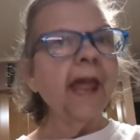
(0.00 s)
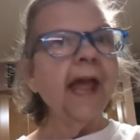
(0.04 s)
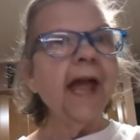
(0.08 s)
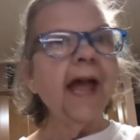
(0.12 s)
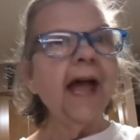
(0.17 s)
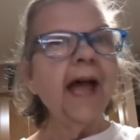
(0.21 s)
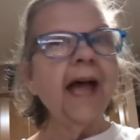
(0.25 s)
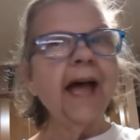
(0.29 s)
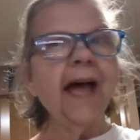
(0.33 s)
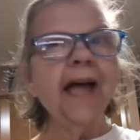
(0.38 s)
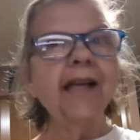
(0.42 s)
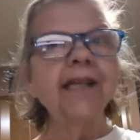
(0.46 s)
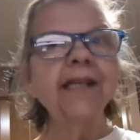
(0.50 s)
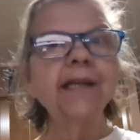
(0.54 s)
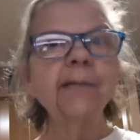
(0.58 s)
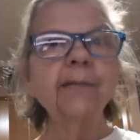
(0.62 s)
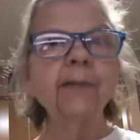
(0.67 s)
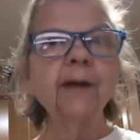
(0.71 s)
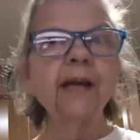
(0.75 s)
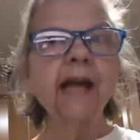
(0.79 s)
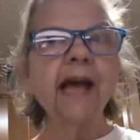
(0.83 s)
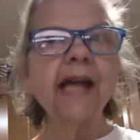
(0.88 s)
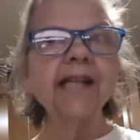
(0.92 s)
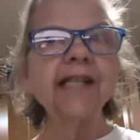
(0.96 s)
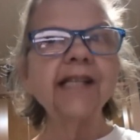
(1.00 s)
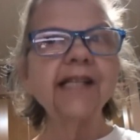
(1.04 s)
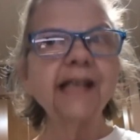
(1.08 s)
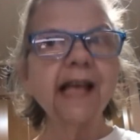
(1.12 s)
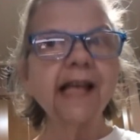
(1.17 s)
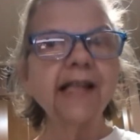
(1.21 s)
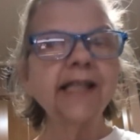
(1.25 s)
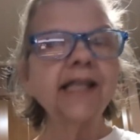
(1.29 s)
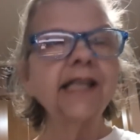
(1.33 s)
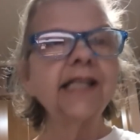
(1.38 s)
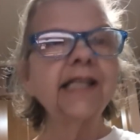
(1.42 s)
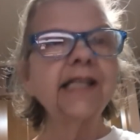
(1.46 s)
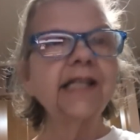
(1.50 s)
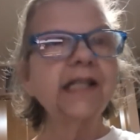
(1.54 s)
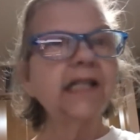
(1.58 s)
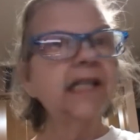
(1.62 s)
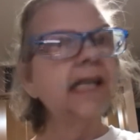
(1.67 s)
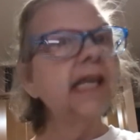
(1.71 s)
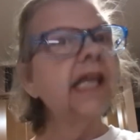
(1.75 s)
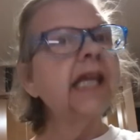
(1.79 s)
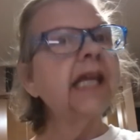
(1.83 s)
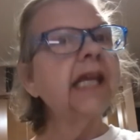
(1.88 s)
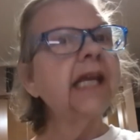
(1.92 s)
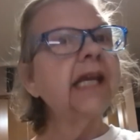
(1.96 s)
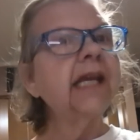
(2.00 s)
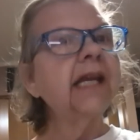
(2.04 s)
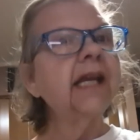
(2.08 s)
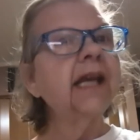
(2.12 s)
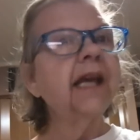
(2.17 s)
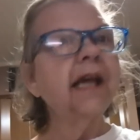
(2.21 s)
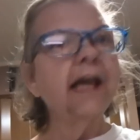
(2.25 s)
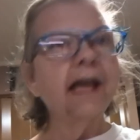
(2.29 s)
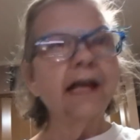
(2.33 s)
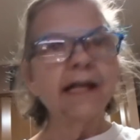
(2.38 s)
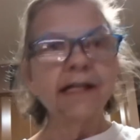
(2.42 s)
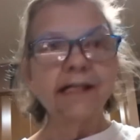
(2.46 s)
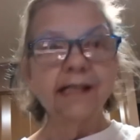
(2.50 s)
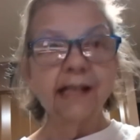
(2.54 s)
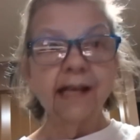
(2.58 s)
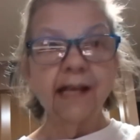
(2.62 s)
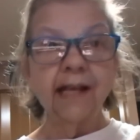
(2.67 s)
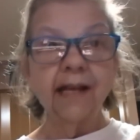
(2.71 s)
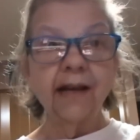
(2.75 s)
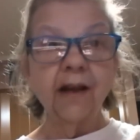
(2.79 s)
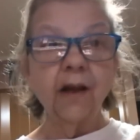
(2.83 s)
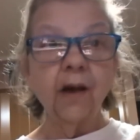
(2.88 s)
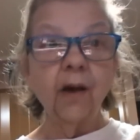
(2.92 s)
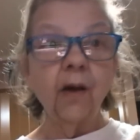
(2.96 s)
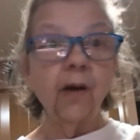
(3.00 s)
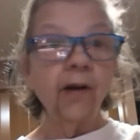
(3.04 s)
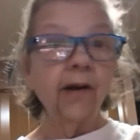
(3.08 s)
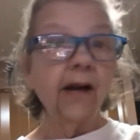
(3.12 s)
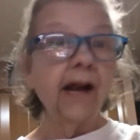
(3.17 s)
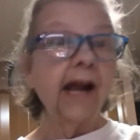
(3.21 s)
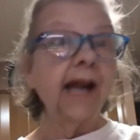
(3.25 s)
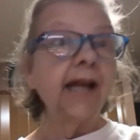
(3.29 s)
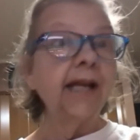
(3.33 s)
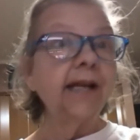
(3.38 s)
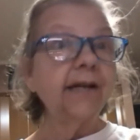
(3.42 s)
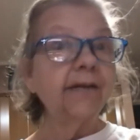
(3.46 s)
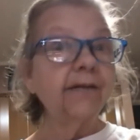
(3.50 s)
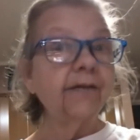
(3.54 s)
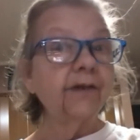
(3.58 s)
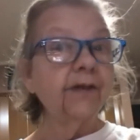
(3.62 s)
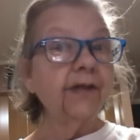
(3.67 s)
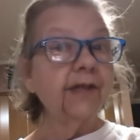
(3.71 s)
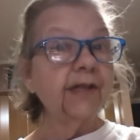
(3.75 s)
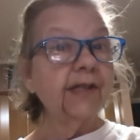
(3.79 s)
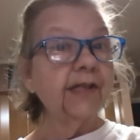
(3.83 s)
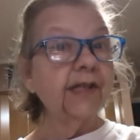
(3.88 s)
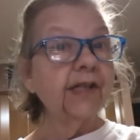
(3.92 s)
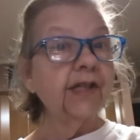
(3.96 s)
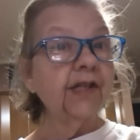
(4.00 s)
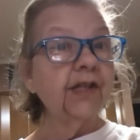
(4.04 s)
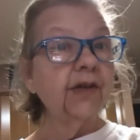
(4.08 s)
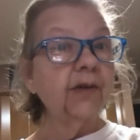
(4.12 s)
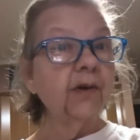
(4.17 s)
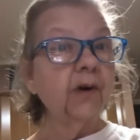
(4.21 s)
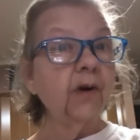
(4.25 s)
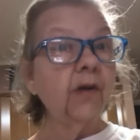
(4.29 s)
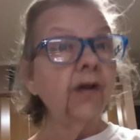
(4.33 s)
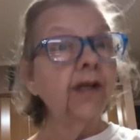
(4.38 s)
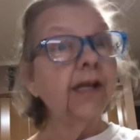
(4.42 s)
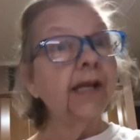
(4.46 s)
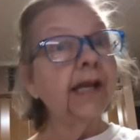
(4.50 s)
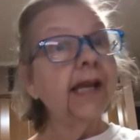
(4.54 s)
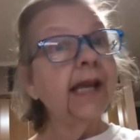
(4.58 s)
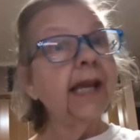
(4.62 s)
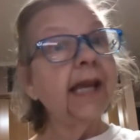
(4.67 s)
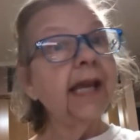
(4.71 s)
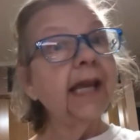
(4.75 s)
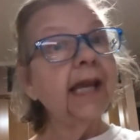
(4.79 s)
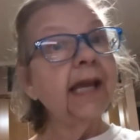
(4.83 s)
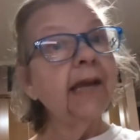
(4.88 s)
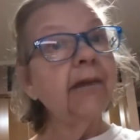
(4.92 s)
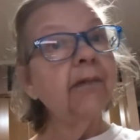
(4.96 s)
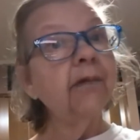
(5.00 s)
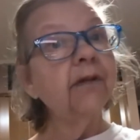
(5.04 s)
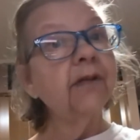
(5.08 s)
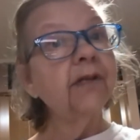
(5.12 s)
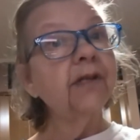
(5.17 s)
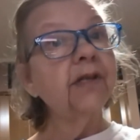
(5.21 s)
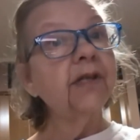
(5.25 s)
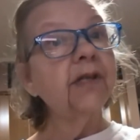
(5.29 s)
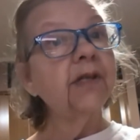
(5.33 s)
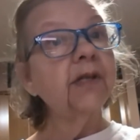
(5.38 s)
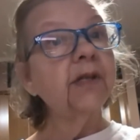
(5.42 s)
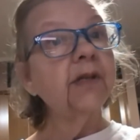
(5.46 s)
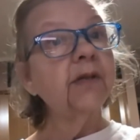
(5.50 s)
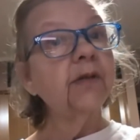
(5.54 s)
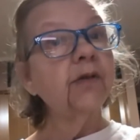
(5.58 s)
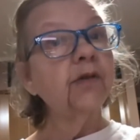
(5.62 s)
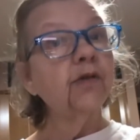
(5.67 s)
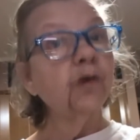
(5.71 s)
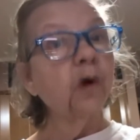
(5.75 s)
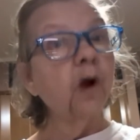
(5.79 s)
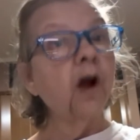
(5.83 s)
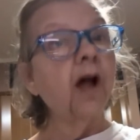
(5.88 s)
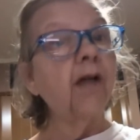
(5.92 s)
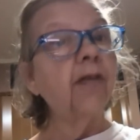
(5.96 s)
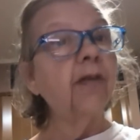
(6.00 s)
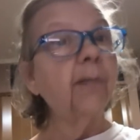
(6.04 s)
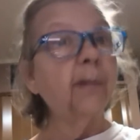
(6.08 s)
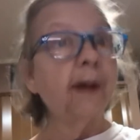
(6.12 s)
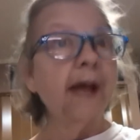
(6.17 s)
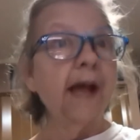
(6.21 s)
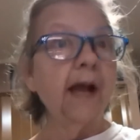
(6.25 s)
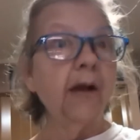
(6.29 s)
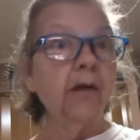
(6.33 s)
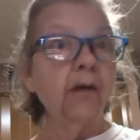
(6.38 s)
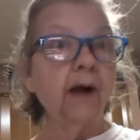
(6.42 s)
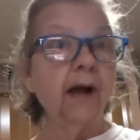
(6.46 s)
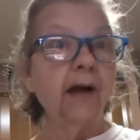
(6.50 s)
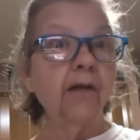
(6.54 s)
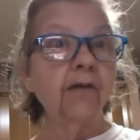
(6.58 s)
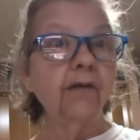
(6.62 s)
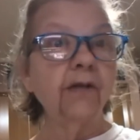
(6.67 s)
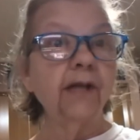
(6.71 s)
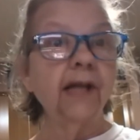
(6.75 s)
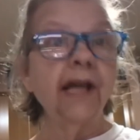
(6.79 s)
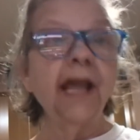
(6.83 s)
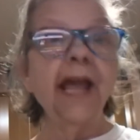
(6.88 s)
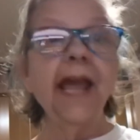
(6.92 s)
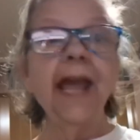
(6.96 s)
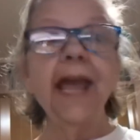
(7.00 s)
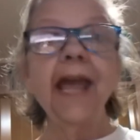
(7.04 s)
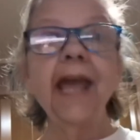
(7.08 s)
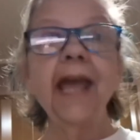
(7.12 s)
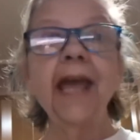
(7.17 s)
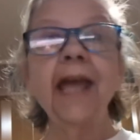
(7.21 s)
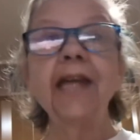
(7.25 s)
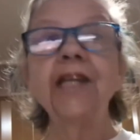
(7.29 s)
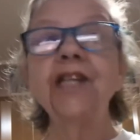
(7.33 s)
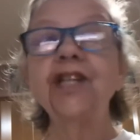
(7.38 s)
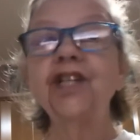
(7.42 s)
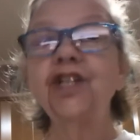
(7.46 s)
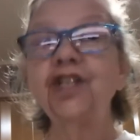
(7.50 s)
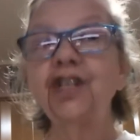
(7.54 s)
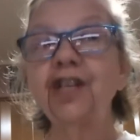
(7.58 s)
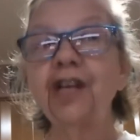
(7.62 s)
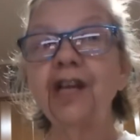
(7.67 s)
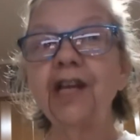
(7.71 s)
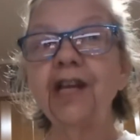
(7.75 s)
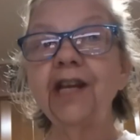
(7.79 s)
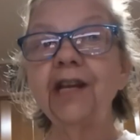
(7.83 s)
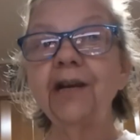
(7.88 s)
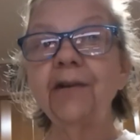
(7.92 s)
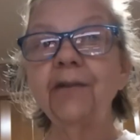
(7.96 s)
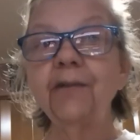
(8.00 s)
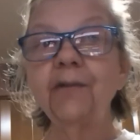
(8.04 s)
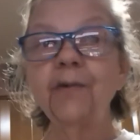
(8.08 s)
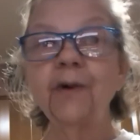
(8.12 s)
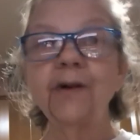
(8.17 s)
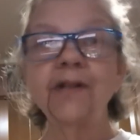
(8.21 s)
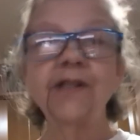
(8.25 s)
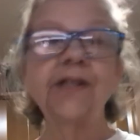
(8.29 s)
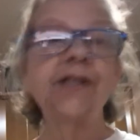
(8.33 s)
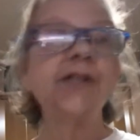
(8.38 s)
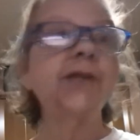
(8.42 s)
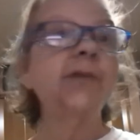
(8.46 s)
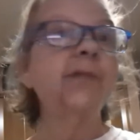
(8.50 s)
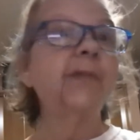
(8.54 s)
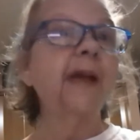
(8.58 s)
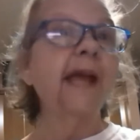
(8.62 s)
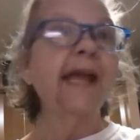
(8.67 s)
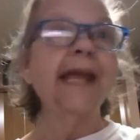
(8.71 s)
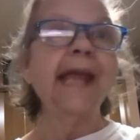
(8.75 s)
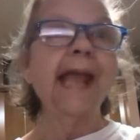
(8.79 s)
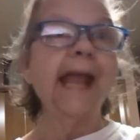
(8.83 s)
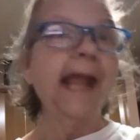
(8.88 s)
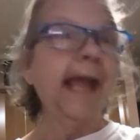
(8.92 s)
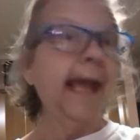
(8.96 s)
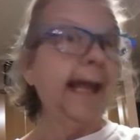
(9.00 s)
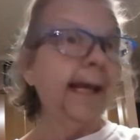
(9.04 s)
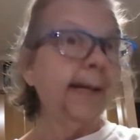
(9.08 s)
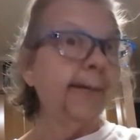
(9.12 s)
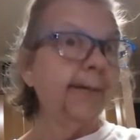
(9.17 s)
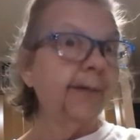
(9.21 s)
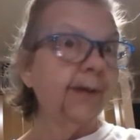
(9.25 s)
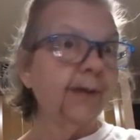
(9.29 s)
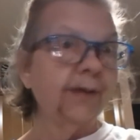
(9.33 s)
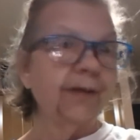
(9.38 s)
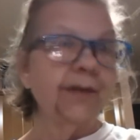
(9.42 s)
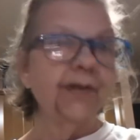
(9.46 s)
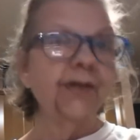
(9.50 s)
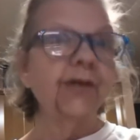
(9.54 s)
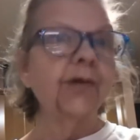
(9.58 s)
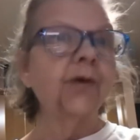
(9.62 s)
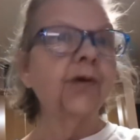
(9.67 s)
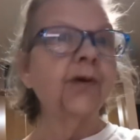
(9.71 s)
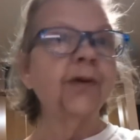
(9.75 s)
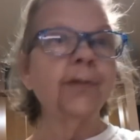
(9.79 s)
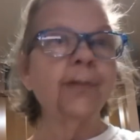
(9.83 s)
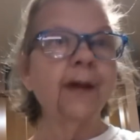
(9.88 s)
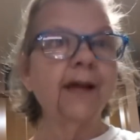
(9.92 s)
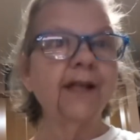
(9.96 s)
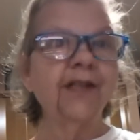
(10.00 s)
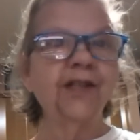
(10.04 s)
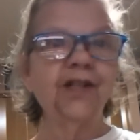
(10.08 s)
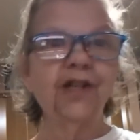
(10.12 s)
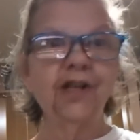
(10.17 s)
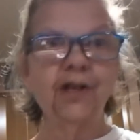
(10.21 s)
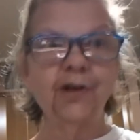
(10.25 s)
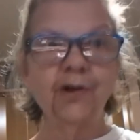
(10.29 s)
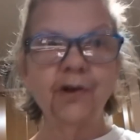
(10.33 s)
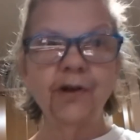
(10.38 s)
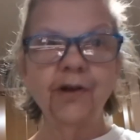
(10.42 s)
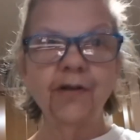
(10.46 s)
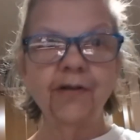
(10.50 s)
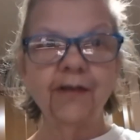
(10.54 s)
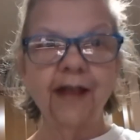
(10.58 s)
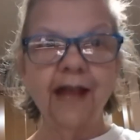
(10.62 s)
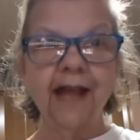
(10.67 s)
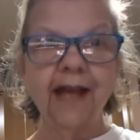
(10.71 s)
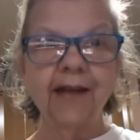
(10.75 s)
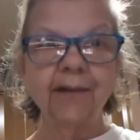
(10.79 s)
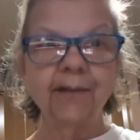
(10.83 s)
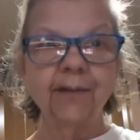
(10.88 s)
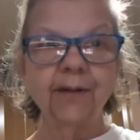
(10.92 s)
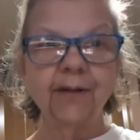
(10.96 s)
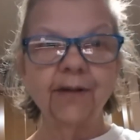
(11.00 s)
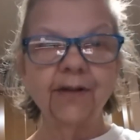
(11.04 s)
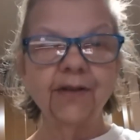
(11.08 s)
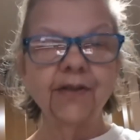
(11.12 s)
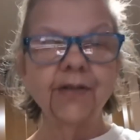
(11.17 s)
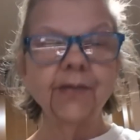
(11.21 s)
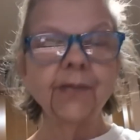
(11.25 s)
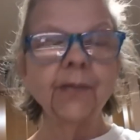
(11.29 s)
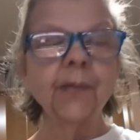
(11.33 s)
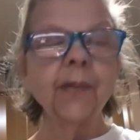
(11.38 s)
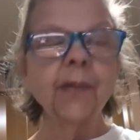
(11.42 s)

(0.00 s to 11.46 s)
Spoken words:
But I set the scene and said, all right, for the 6-year-old, he was to draw the background. And she was to make animals, or the best she could of animals.